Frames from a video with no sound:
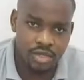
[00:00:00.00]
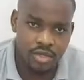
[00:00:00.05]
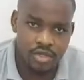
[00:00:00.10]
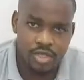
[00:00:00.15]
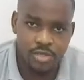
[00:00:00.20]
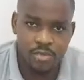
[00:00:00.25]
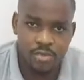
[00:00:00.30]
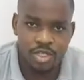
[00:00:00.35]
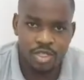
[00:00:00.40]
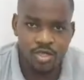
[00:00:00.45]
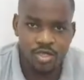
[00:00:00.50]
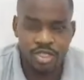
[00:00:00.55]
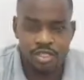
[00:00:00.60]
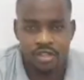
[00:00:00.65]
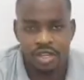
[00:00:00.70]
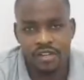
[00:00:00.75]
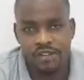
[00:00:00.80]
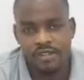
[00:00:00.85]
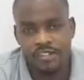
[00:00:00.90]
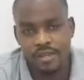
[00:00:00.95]
hospital and
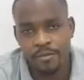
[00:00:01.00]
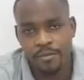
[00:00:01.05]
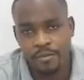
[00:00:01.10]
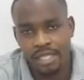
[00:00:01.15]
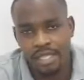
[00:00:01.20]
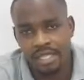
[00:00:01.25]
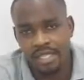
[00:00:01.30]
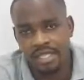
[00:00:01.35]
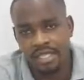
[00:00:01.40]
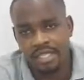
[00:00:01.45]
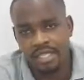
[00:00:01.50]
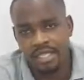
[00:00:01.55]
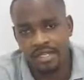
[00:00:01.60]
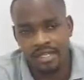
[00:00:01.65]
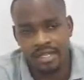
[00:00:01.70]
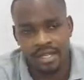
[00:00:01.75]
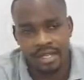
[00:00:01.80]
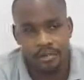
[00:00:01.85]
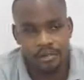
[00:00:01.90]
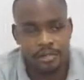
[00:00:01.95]
you have some
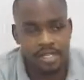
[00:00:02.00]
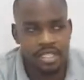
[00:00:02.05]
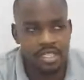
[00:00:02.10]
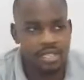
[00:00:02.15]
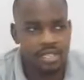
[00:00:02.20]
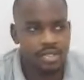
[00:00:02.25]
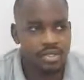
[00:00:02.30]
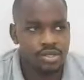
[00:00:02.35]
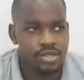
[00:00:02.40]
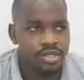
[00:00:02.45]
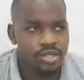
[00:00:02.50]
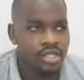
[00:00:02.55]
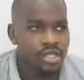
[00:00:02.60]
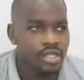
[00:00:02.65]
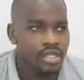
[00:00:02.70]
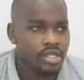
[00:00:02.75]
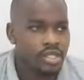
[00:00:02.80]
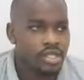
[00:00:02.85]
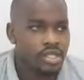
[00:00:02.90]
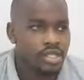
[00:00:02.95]
painkillers like Panadol,
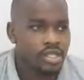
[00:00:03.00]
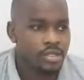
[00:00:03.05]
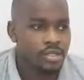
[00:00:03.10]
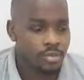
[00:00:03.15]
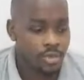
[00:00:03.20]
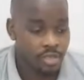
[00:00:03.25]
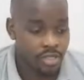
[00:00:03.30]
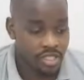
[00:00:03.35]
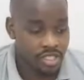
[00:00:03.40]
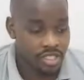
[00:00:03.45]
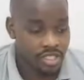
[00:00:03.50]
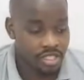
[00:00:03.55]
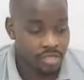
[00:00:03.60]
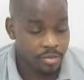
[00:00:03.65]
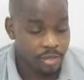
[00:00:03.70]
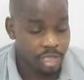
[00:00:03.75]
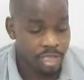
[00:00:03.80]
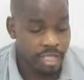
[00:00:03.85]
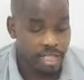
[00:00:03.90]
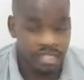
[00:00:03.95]

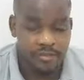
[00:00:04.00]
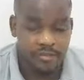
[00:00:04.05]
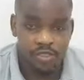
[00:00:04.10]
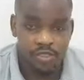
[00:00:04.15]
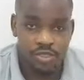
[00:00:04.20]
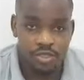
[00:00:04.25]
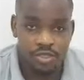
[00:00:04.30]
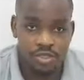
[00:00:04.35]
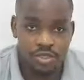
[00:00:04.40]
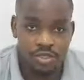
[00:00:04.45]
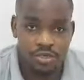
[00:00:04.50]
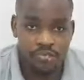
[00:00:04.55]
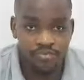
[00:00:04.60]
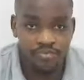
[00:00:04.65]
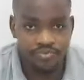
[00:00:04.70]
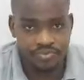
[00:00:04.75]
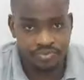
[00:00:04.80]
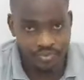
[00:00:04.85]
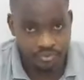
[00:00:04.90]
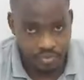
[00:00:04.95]
paracetamol, like I've told you,
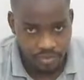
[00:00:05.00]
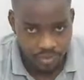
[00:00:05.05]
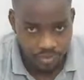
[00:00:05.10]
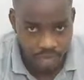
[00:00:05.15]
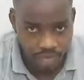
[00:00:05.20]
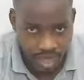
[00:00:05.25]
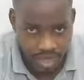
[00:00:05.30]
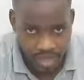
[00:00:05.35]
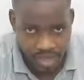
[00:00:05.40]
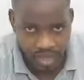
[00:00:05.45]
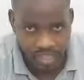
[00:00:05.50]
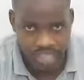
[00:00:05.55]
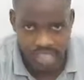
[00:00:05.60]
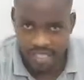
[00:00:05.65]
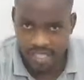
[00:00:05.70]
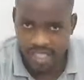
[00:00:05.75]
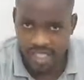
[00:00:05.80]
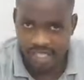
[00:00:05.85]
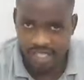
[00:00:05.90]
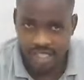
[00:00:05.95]

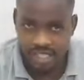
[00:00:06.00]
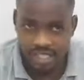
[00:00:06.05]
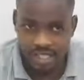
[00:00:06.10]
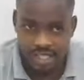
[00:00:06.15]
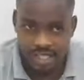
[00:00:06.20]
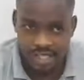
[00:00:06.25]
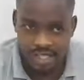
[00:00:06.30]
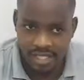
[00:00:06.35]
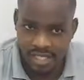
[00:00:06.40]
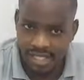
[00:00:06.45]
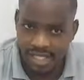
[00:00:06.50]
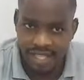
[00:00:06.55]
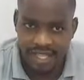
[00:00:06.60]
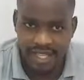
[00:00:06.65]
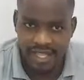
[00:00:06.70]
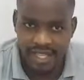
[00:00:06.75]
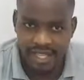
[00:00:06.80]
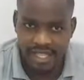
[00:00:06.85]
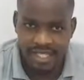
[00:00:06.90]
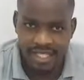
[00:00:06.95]
just take
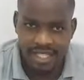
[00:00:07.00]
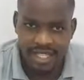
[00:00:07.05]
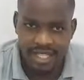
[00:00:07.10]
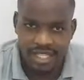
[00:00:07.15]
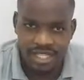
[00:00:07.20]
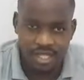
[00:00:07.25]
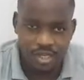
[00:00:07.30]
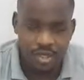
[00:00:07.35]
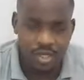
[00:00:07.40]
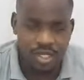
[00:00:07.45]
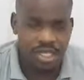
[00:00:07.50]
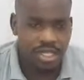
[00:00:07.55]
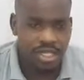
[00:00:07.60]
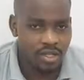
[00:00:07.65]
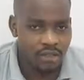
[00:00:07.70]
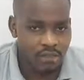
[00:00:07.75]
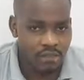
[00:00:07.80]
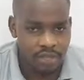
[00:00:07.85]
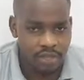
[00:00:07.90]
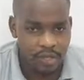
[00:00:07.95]
that to
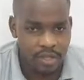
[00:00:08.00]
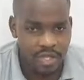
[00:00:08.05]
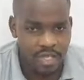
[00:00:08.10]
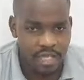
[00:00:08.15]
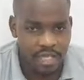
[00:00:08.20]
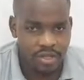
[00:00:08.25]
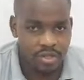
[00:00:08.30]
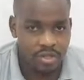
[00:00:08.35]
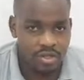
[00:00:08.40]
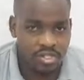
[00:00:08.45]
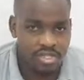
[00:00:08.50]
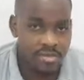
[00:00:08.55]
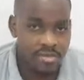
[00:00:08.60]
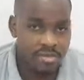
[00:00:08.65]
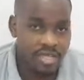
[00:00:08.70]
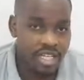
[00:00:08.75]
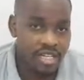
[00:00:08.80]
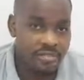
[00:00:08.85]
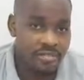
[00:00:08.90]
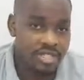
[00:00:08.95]
kill off the pain, because
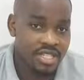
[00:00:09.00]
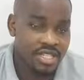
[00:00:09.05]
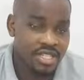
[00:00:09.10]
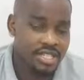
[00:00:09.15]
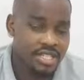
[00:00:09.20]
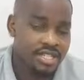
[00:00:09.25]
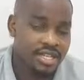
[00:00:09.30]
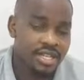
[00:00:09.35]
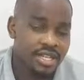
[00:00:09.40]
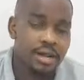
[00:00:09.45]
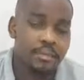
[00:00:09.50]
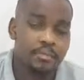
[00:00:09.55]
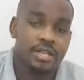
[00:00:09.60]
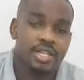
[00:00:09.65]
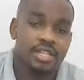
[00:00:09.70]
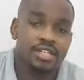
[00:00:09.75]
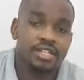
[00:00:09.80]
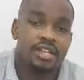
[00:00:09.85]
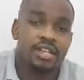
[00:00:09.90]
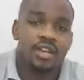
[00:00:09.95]
sometimes this is
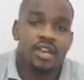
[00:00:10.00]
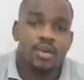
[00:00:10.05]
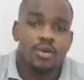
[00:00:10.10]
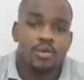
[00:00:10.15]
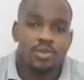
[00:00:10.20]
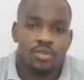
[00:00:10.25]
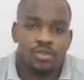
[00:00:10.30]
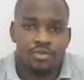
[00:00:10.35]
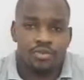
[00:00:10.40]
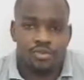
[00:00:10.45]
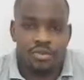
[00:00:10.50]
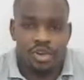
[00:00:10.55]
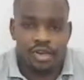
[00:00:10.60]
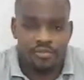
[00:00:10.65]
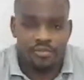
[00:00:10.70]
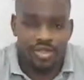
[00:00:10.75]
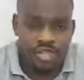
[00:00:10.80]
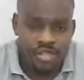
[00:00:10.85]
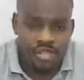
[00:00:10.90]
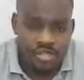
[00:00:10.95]
accompanied with
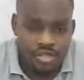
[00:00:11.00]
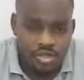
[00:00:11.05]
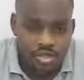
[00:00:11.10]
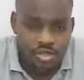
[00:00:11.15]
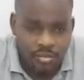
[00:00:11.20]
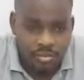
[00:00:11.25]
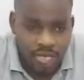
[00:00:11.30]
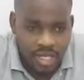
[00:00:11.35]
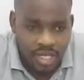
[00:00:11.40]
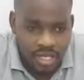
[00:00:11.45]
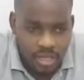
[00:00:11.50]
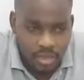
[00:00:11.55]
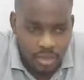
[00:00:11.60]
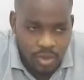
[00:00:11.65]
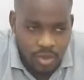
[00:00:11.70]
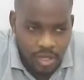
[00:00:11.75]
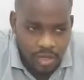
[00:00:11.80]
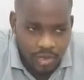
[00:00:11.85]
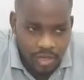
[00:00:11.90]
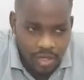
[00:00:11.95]
cramps in the
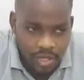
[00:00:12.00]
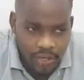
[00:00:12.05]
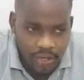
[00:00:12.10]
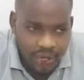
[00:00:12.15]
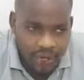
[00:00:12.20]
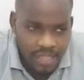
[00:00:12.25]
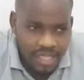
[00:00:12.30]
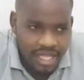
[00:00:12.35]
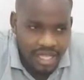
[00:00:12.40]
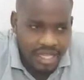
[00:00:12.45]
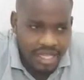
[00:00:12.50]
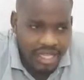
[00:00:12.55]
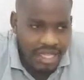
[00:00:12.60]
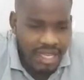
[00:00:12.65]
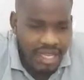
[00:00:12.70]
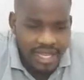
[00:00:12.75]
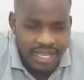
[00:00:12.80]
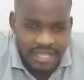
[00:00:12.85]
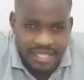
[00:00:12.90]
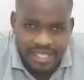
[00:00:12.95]
stomach, whereby you feel like
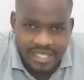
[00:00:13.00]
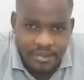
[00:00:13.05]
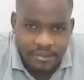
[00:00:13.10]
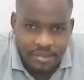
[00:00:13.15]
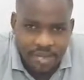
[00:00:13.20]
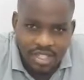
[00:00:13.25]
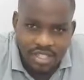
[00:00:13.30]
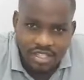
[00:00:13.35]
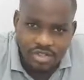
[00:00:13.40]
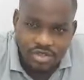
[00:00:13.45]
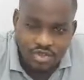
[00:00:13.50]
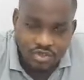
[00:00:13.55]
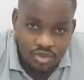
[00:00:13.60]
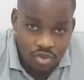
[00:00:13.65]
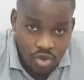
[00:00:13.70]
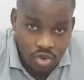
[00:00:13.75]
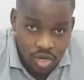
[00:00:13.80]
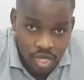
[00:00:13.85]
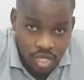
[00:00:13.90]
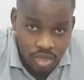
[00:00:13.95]
something is
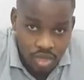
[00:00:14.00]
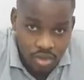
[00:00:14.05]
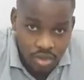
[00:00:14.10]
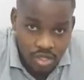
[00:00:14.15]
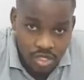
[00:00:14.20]
rolling